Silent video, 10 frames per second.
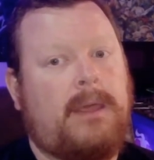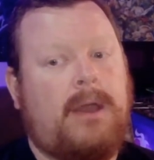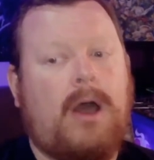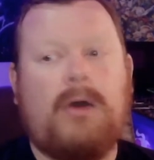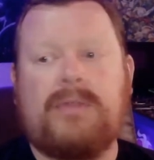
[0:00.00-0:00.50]

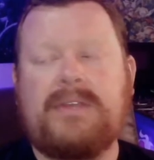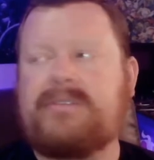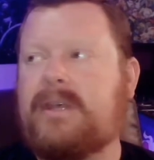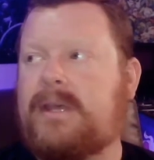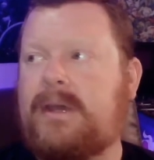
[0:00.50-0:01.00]
Oh, they
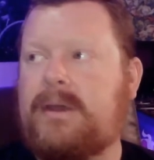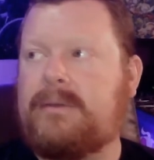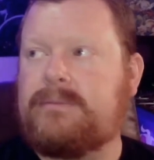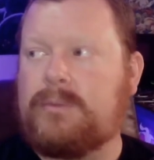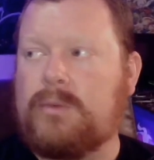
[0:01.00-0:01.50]
said
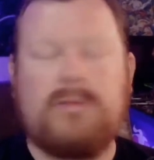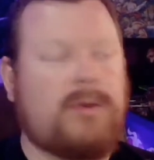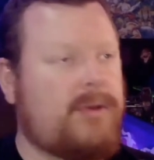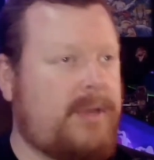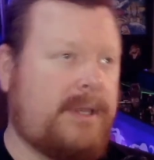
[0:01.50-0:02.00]
the
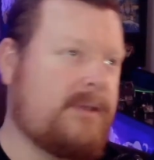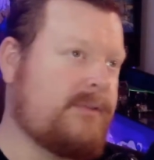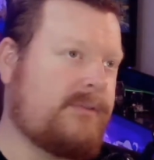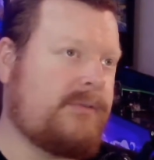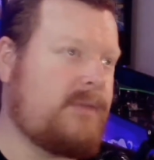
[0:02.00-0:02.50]
rumor
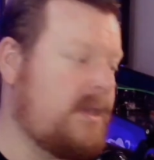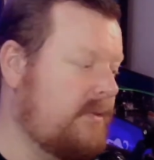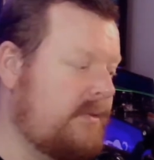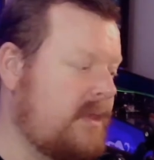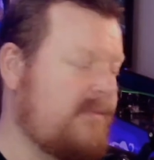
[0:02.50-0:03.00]
is
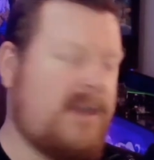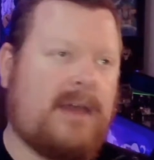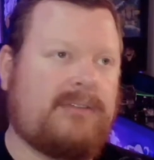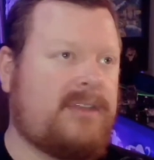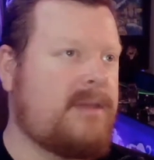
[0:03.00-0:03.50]
that they've
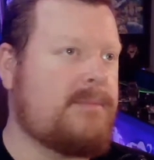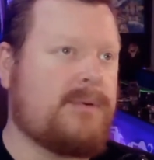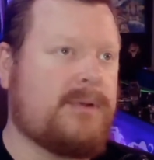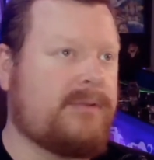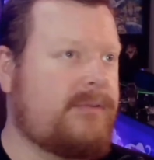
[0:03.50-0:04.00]
got Sam
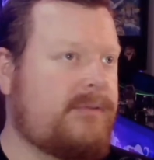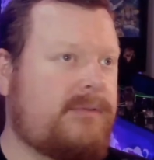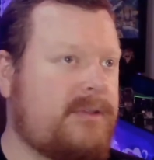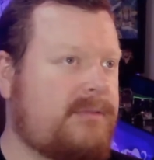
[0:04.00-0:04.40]
boards just